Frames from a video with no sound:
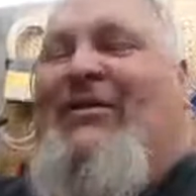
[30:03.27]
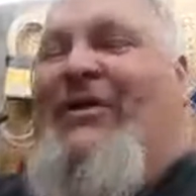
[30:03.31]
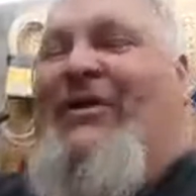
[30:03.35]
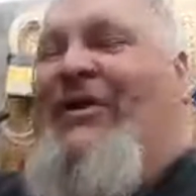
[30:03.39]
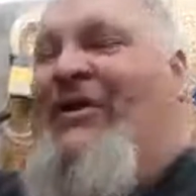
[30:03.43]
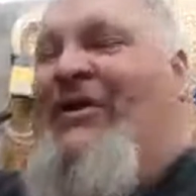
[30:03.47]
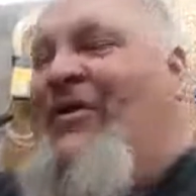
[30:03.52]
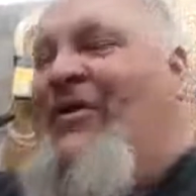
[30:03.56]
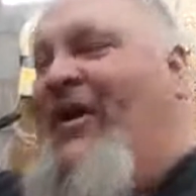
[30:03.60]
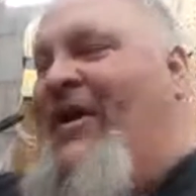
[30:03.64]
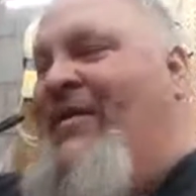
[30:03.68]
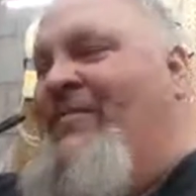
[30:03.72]

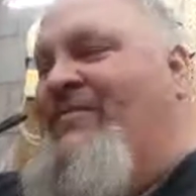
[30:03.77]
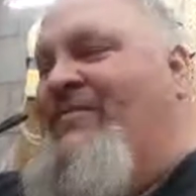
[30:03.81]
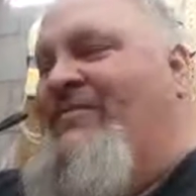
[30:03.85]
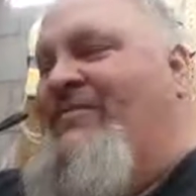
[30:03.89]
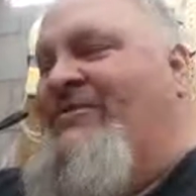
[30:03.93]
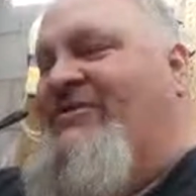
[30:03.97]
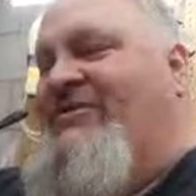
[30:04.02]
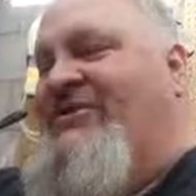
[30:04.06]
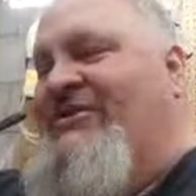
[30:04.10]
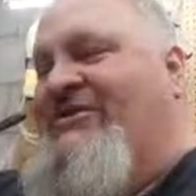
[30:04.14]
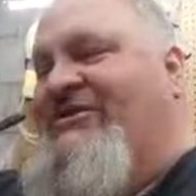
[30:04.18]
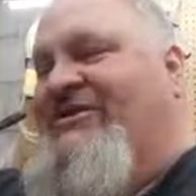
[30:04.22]
really is.
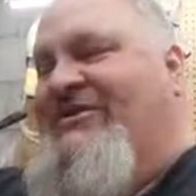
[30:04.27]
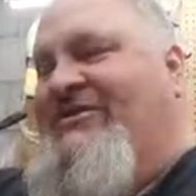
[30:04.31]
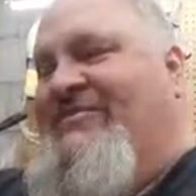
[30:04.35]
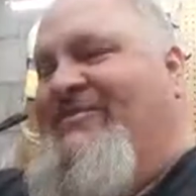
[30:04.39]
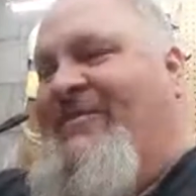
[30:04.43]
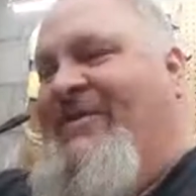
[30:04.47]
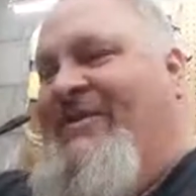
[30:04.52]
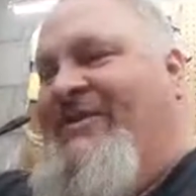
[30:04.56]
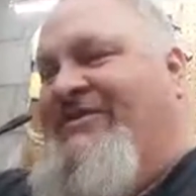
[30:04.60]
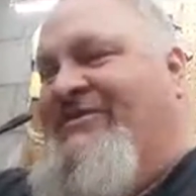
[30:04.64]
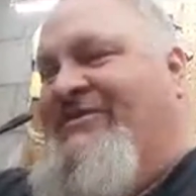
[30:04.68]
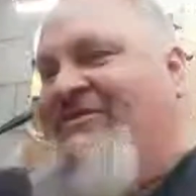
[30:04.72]

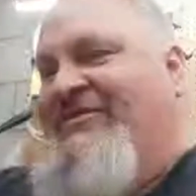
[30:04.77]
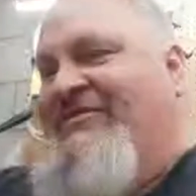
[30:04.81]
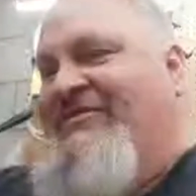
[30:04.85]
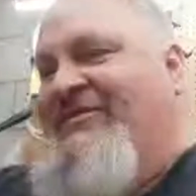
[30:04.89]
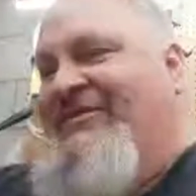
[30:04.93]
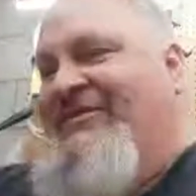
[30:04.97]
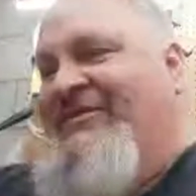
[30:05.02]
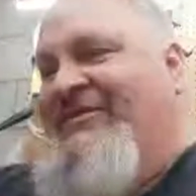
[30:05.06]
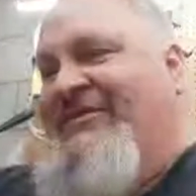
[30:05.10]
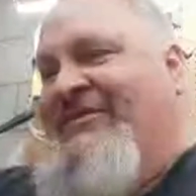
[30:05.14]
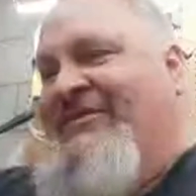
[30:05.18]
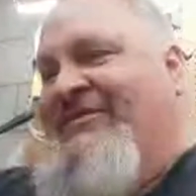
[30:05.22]
Holy
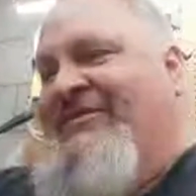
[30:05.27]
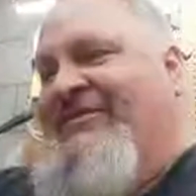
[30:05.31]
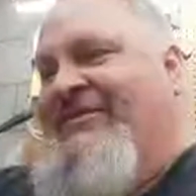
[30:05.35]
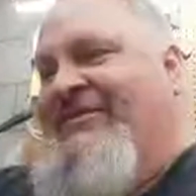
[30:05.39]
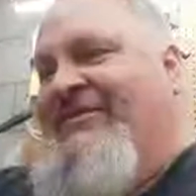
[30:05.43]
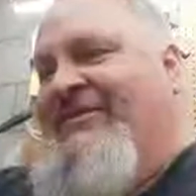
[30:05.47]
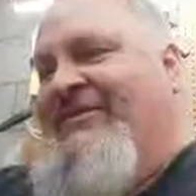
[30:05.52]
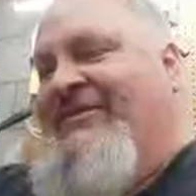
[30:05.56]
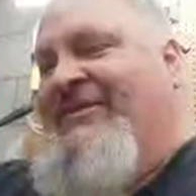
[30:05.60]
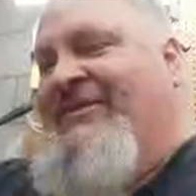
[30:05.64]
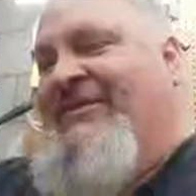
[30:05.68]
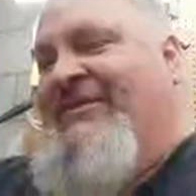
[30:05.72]
crap,
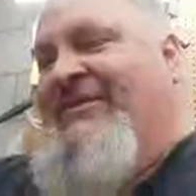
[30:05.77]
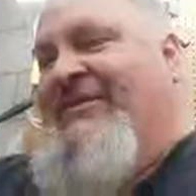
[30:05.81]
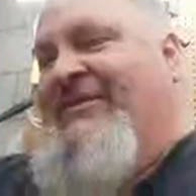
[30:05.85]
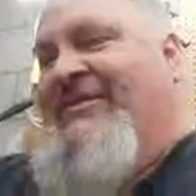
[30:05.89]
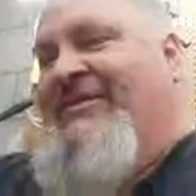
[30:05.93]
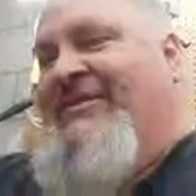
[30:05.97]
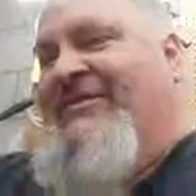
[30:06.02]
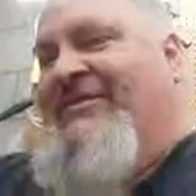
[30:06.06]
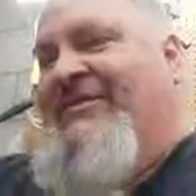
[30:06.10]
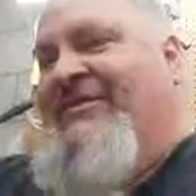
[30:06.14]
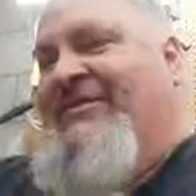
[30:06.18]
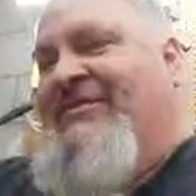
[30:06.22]
shit's
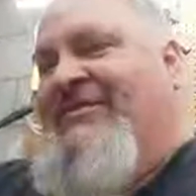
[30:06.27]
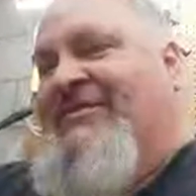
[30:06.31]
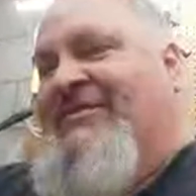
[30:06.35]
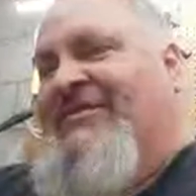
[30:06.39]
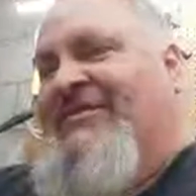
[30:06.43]
expensive.